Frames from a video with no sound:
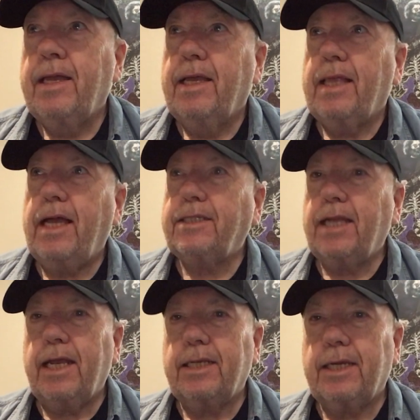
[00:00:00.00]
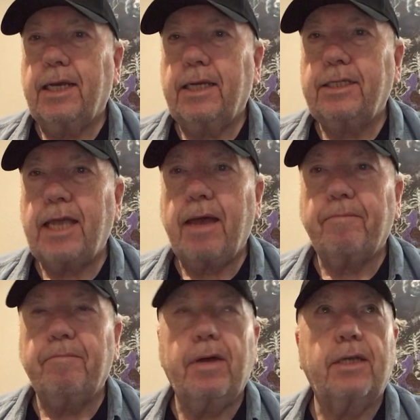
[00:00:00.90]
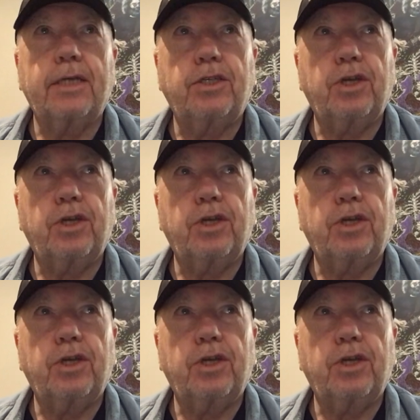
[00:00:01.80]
Last night, Sam St.